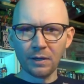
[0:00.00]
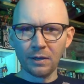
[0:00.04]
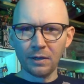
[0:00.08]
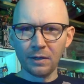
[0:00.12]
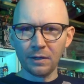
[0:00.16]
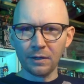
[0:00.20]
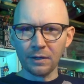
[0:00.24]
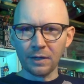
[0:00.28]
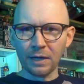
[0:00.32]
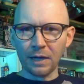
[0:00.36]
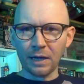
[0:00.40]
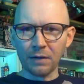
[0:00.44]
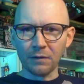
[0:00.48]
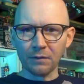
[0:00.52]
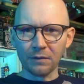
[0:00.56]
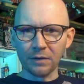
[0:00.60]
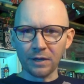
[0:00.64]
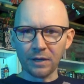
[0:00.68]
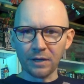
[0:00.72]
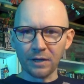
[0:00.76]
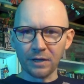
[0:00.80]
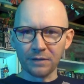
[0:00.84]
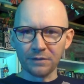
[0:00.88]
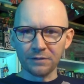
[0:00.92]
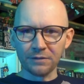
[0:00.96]
Now,
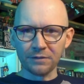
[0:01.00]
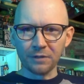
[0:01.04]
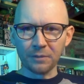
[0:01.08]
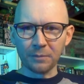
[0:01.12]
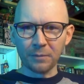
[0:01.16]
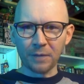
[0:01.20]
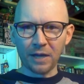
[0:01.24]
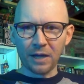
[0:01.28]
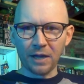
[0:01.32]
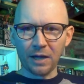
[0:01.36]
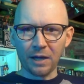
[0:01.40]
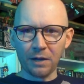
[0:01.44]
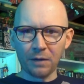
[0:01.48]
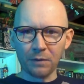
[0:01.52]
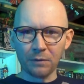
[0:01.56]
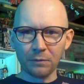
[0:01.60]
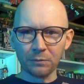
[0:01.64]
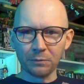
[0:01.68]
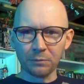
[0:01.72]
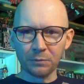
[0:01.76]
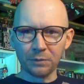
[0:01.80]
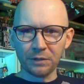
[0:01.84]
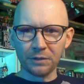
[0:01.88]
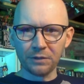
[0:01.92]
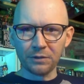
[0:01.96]
can I somehow
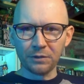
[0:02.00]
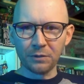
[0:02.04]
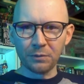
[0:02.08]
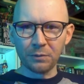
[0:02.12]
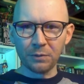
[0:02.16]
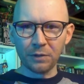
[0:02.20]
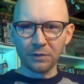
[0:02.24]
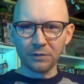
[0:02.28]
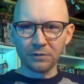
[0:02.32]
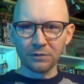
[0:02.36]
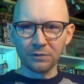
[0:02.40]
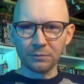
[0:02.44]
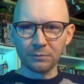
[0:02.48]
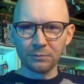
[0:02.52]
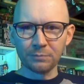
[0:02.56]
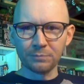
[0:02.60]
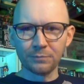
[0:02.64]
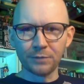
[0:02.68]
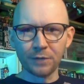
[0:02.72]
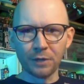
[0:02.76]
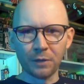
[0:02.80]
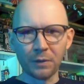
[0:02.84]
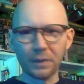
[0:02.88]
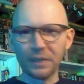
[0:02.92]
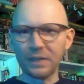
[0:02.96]
read the question?
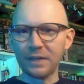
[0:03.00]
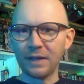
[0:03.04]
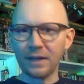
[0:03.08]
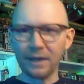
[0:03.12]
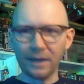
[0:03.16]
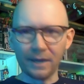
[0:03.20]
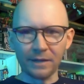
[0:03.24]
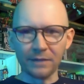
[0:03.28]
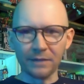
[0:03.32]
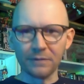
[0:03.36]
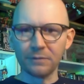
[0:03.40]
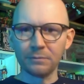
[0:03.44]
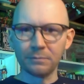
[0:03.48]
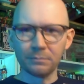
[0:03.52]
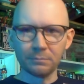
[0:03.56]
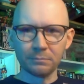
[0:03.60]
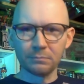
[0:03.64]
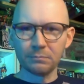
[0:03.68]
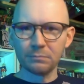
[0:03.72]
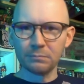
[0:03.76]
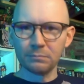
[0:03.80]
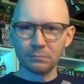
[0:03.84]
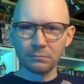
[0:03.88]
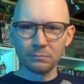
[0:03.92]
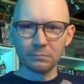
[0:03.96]
No, I can't.
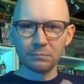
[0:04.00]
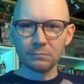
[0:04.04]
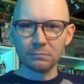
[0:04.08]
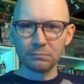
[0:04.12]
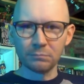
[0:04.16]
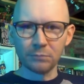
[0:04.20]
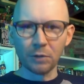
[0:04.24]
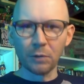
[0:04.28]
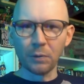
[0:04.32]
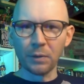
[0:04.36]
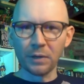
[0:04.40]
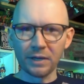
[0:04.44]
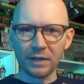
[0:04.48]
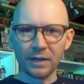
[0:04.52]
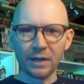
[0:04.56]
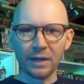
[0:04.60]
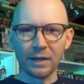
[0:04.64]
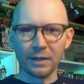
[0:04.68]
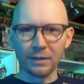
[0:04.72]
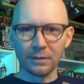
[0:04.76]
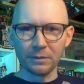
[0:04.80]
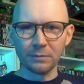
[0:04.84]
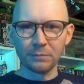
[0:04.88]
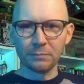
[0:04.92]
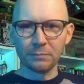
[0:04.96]
No, I can't.